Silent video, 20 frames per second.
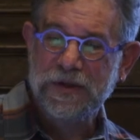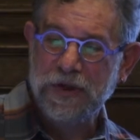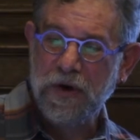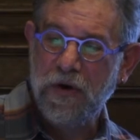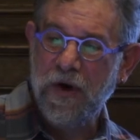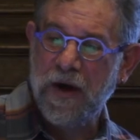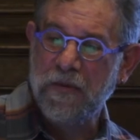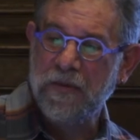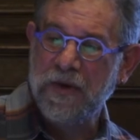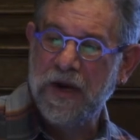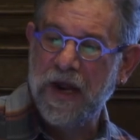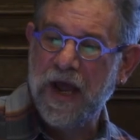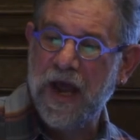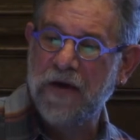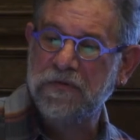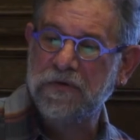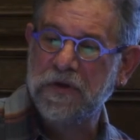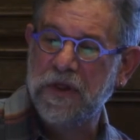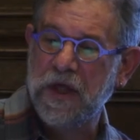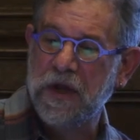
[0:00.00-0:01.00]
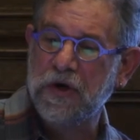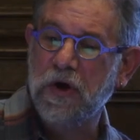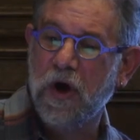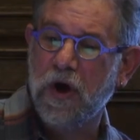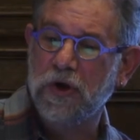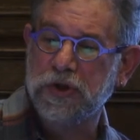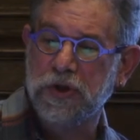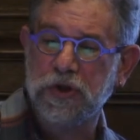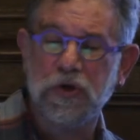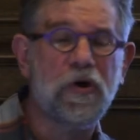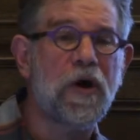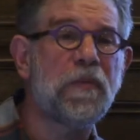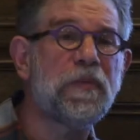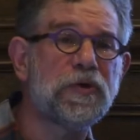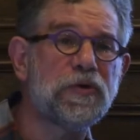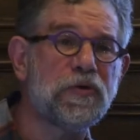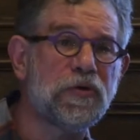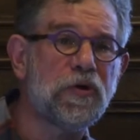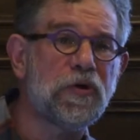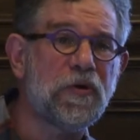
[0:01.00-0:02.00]
So I'm going to have to then also go
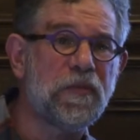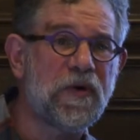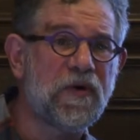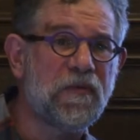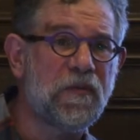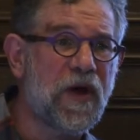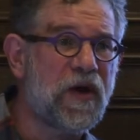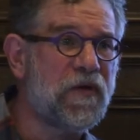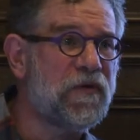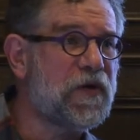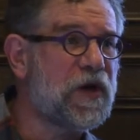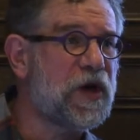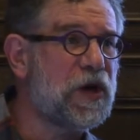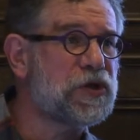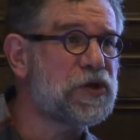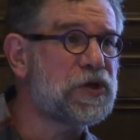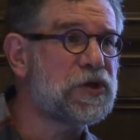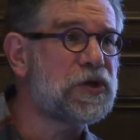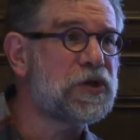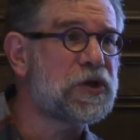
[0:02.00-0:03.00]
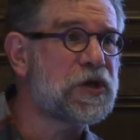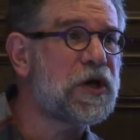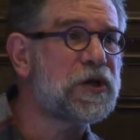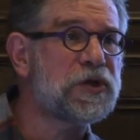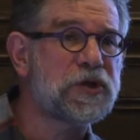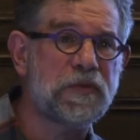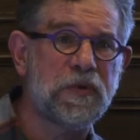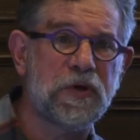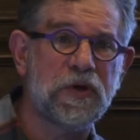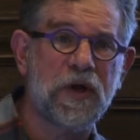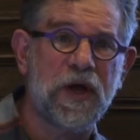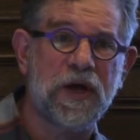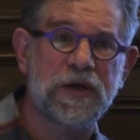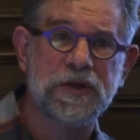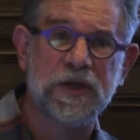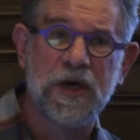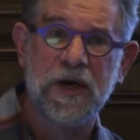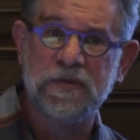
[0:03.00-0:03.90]
up and do a little bit of modification to the customer class.